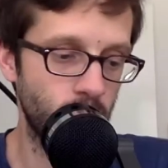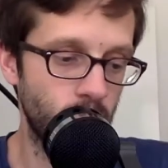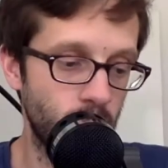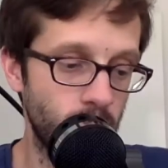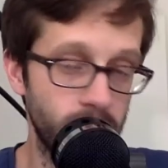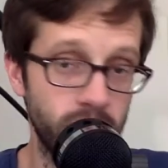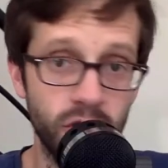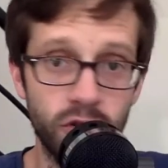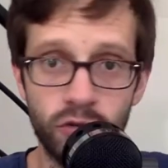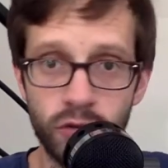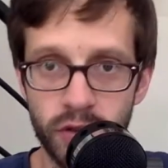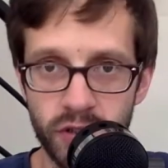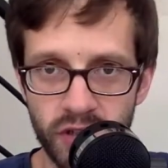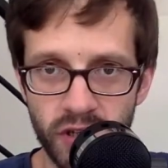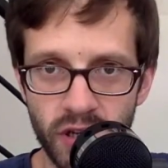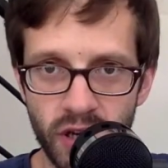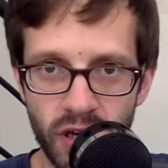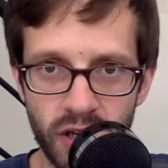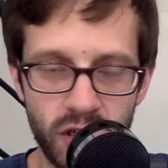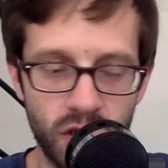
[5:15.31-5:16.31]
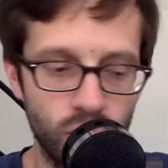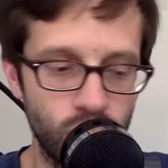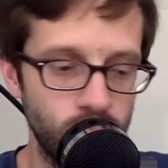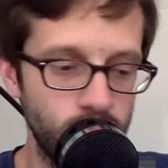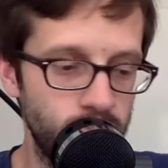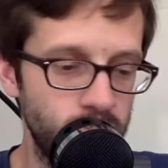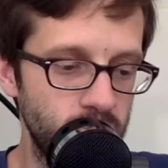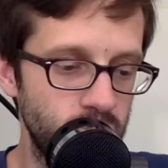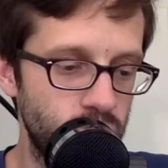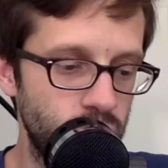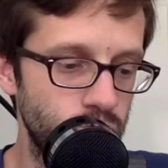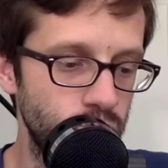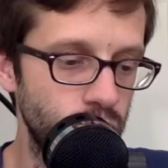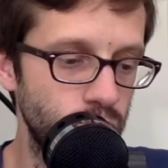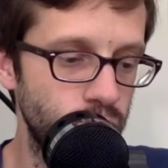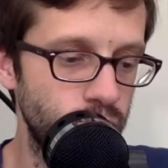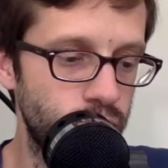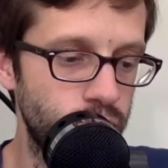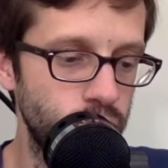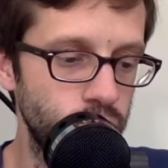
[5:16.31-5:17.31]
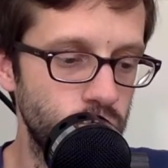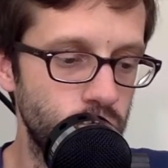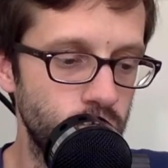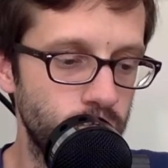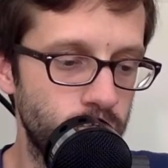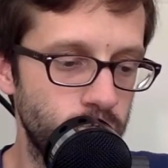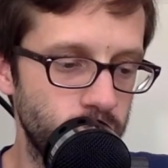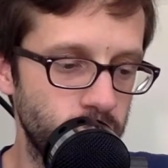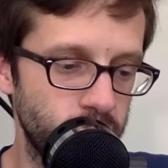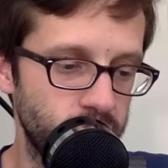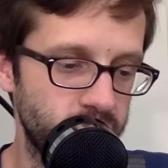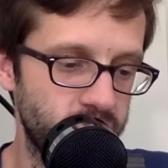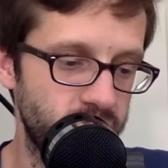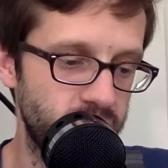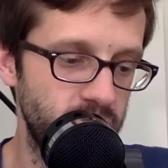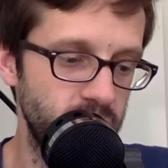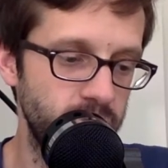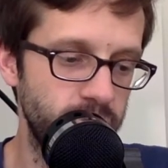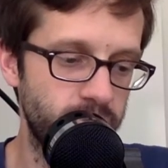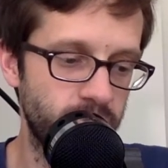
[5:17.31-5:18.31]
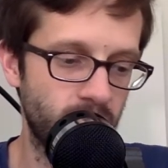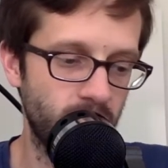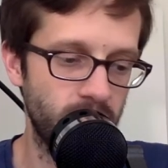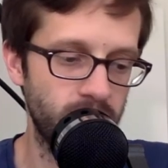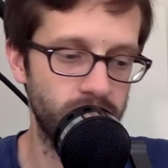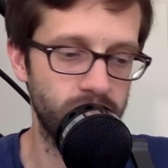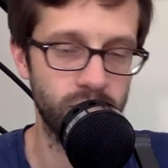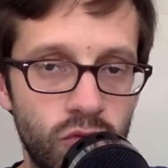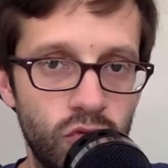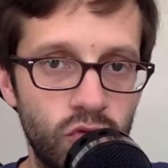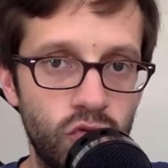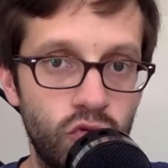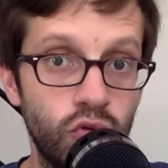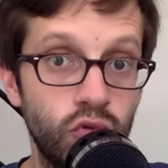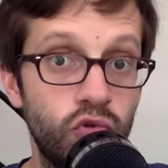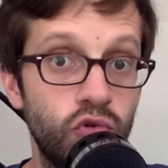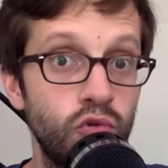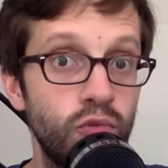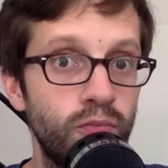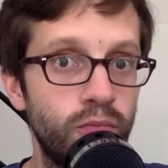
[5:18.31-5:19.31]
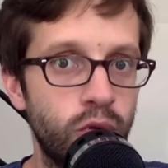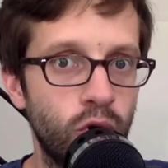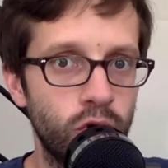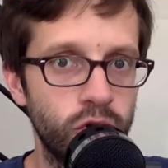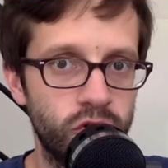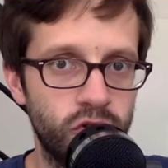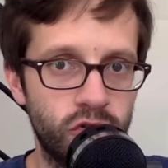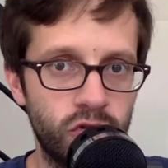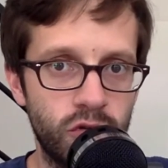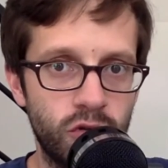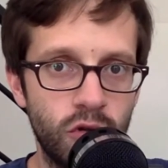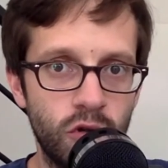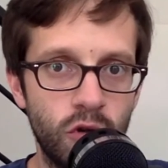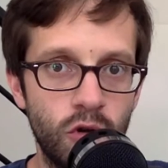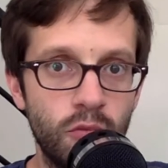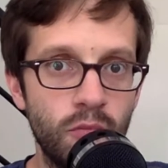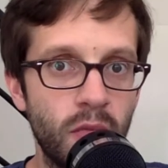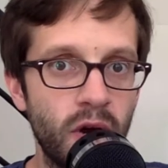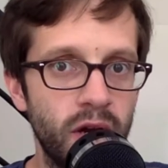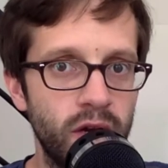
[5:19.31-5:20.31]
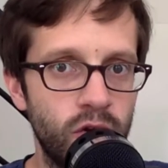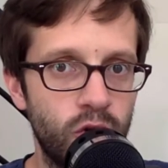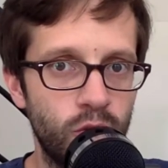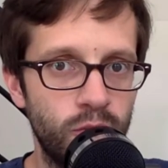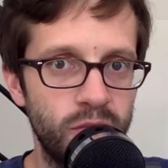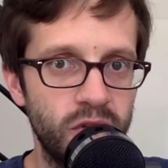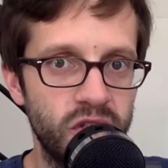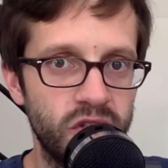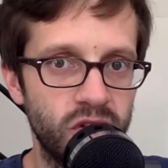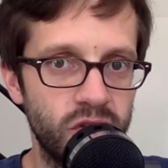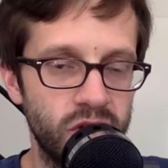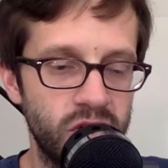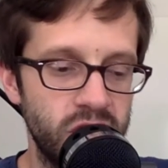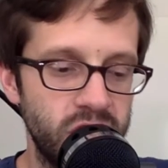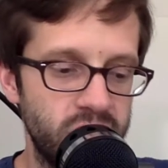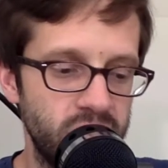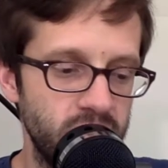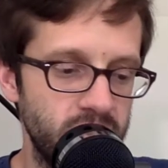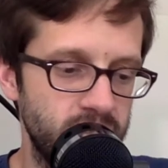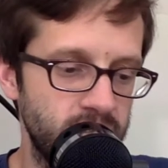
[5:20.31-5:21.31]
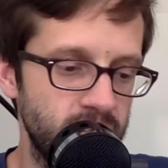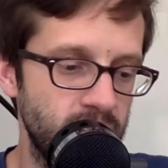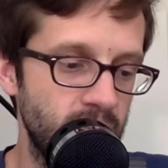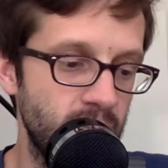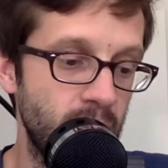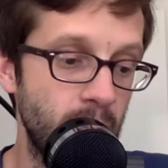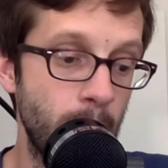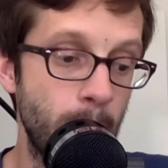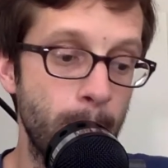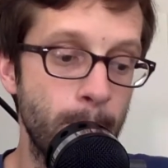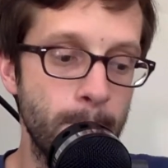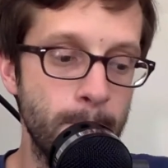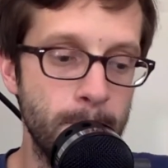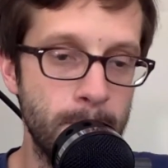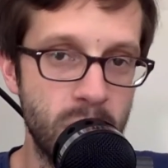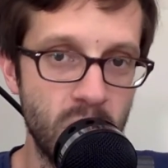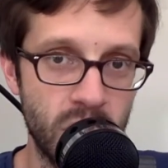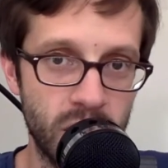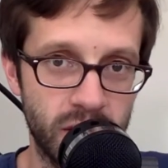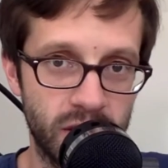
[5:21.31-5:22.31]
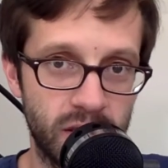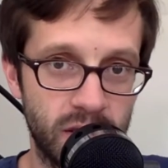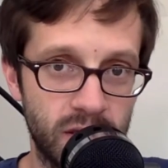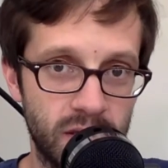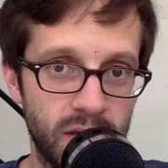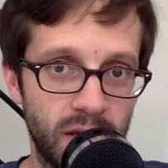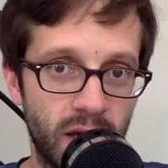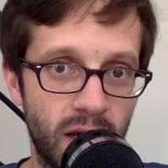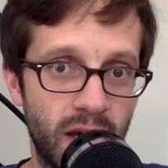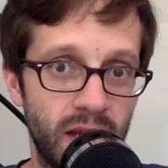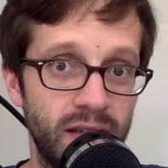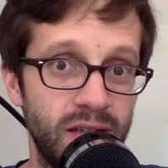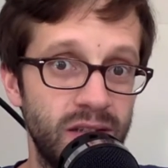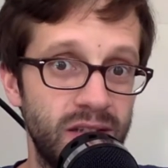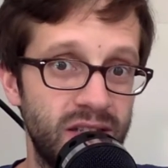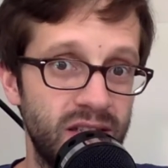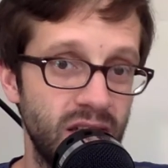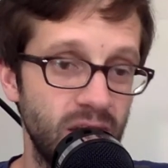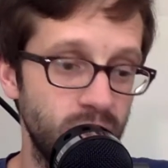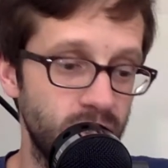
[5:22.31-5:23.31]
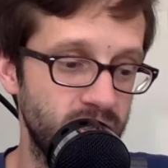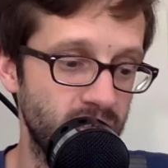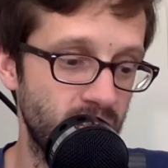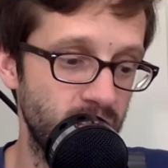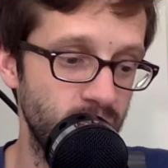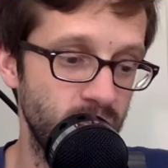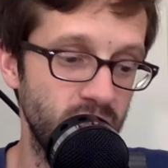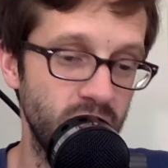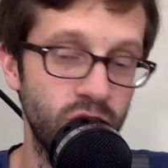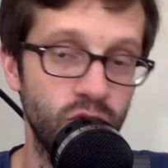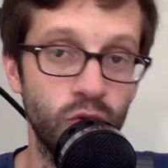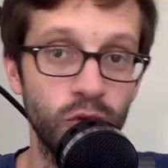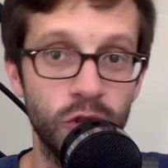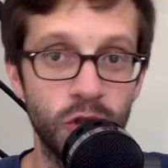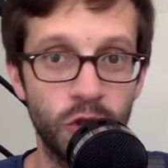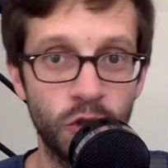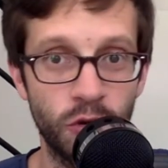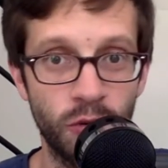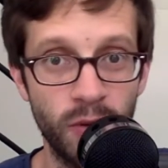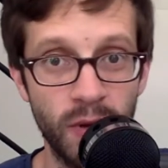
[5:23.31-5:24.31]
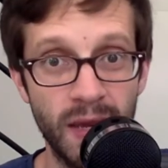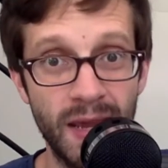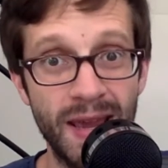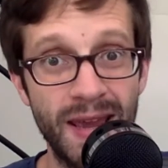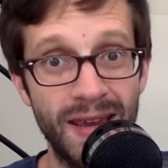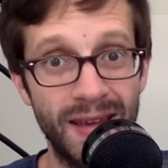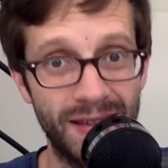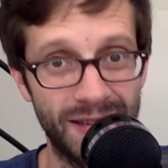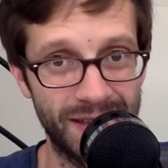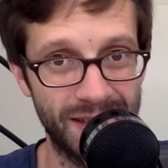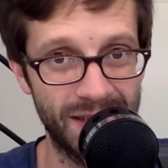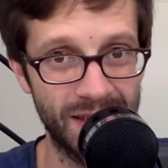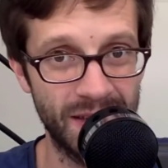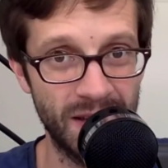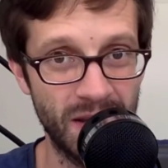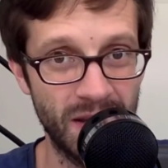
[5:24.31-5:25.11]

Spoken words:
An interesting idea would be to push the pawn on c5 to support a minor piece on d6, but at the same time it would create